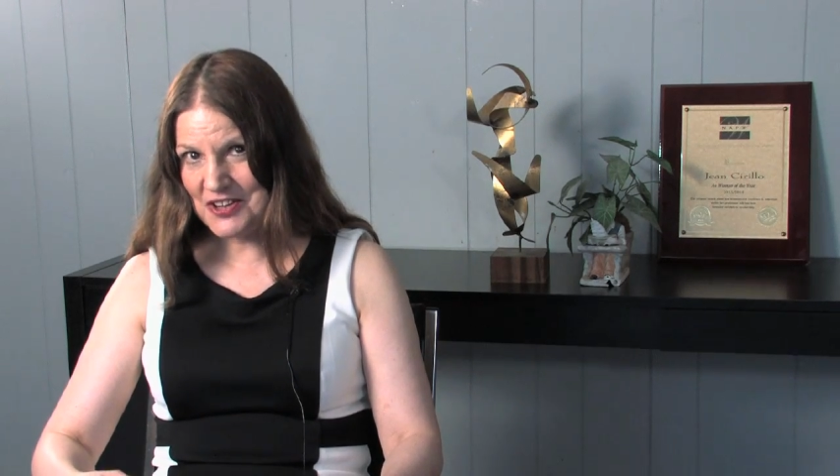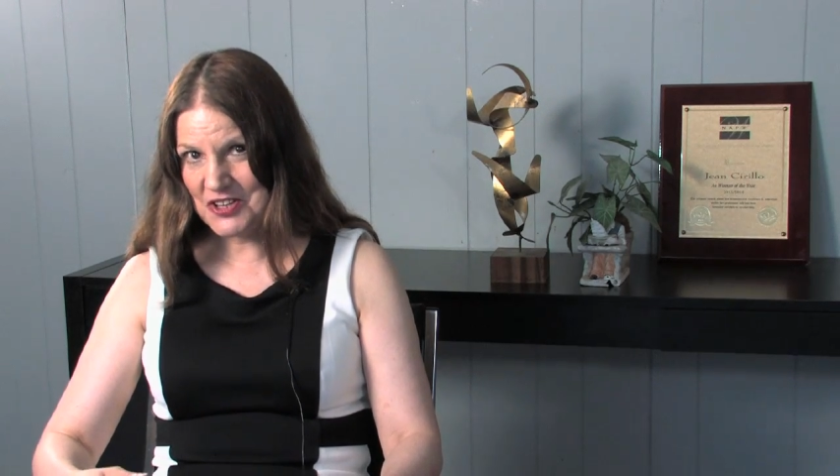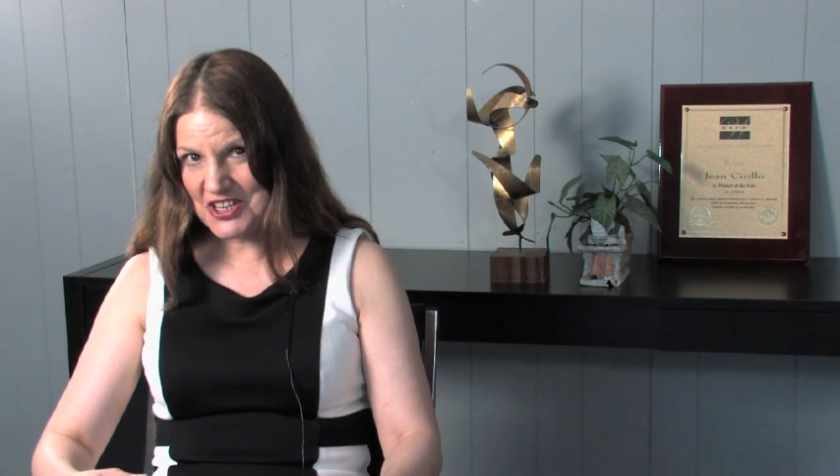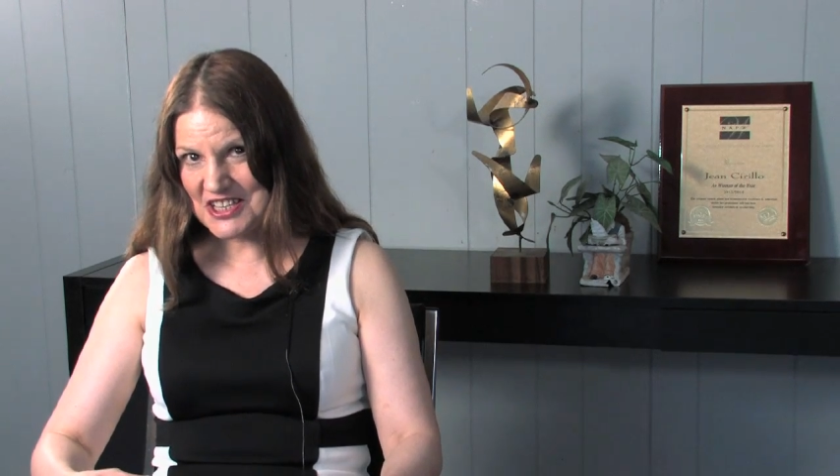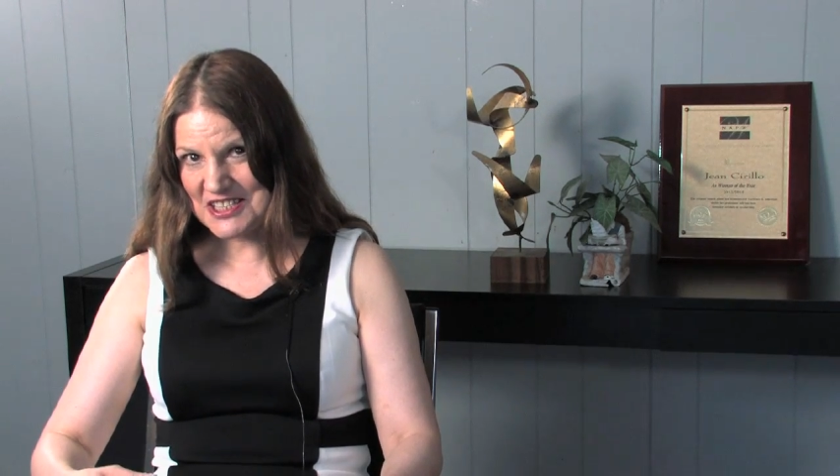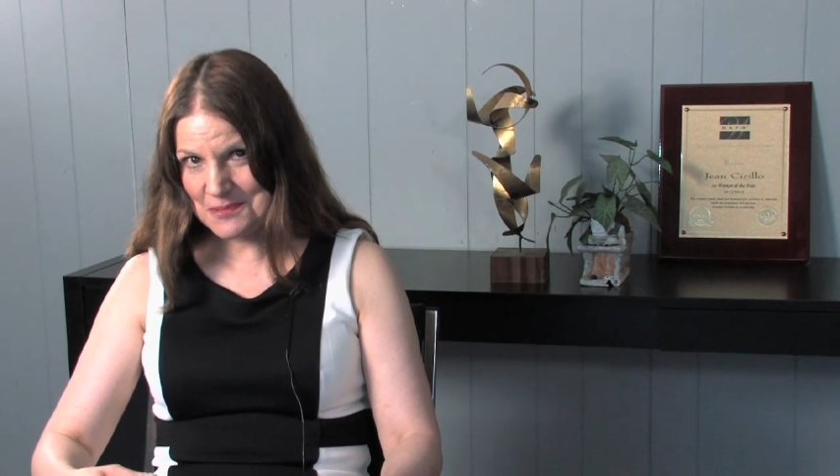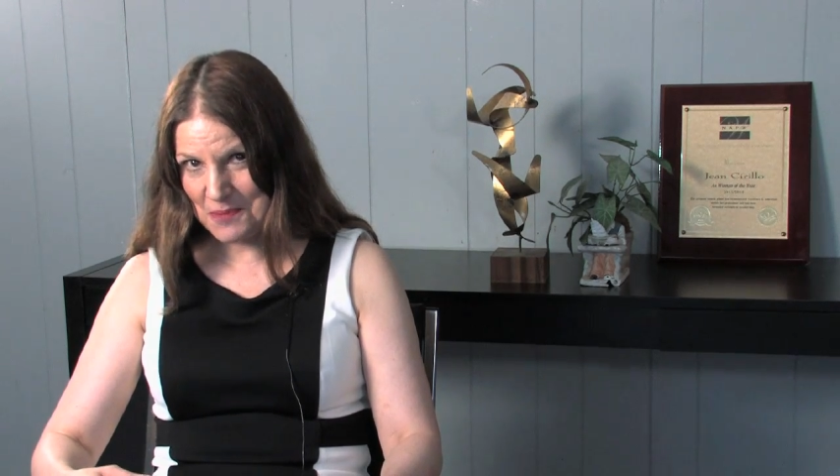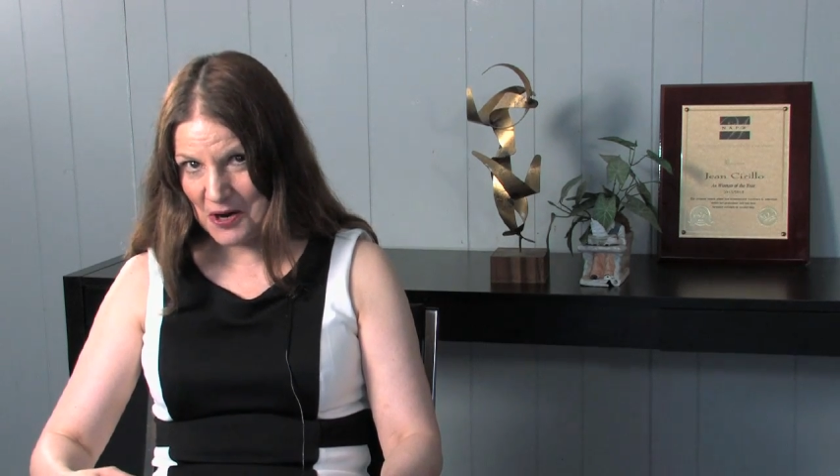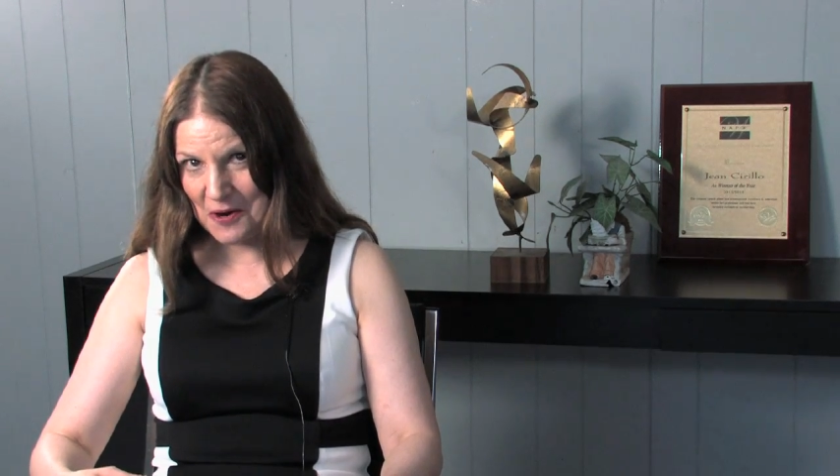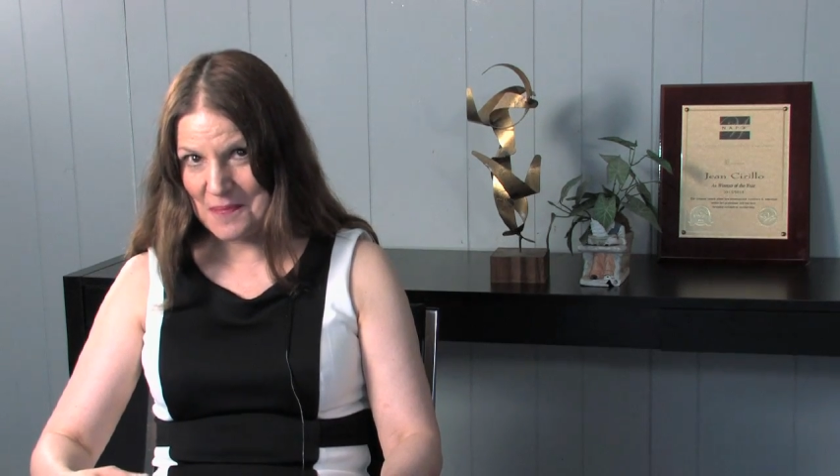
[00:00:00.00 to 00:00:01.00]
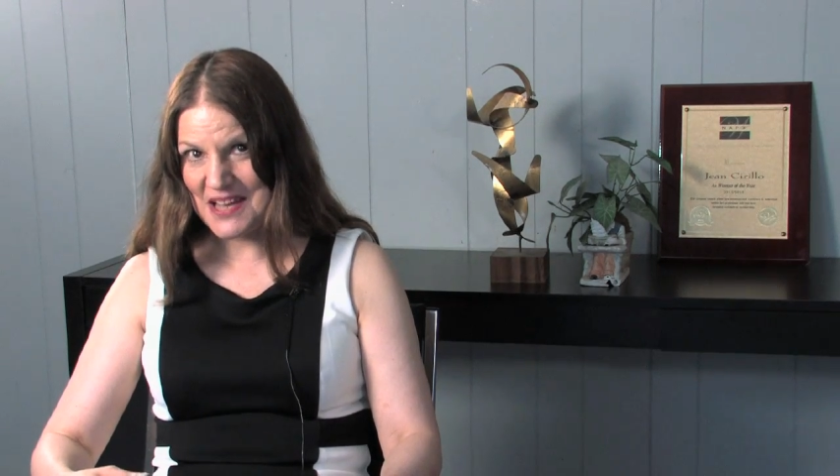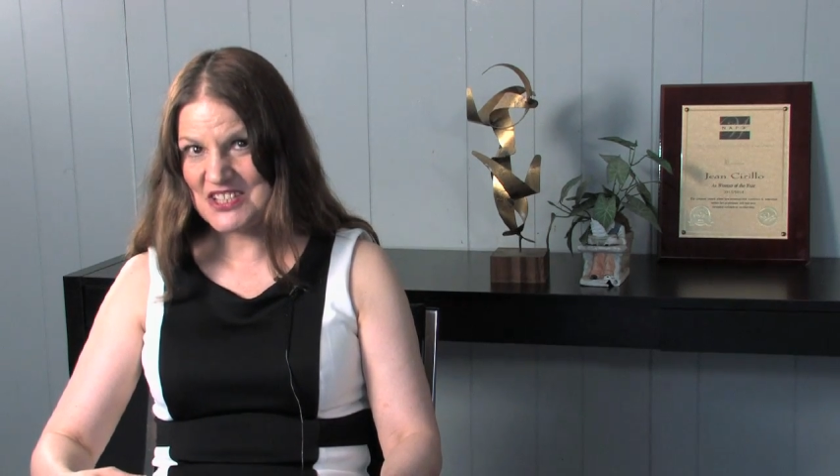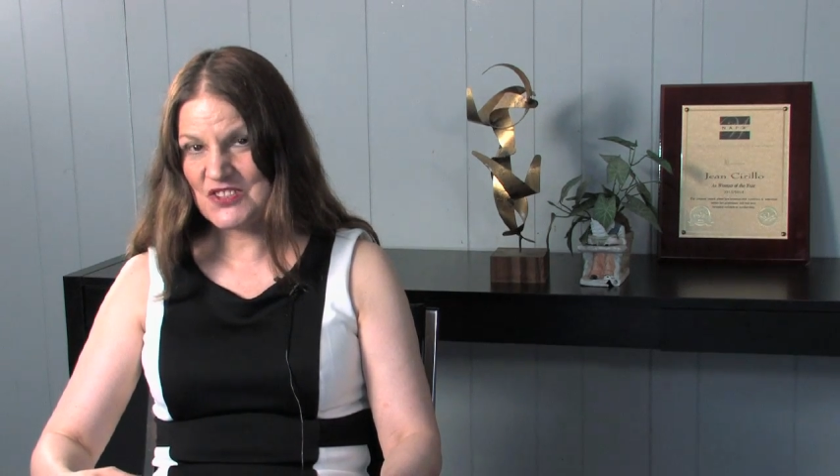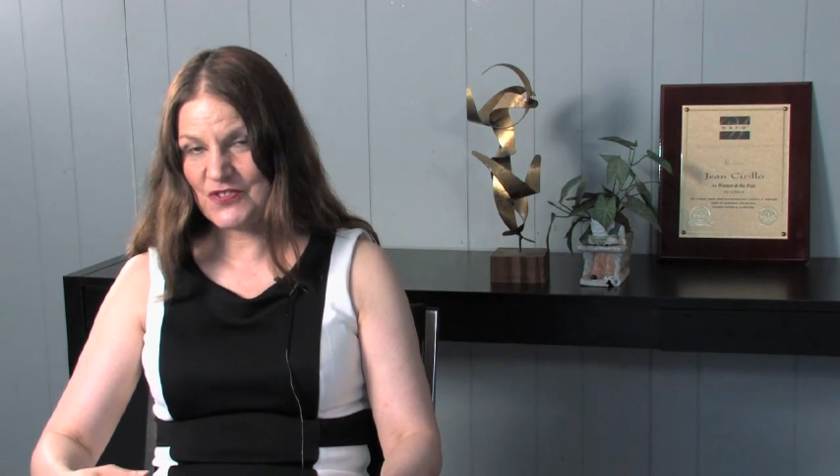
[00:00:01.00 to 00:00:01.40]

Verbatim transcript: good experiments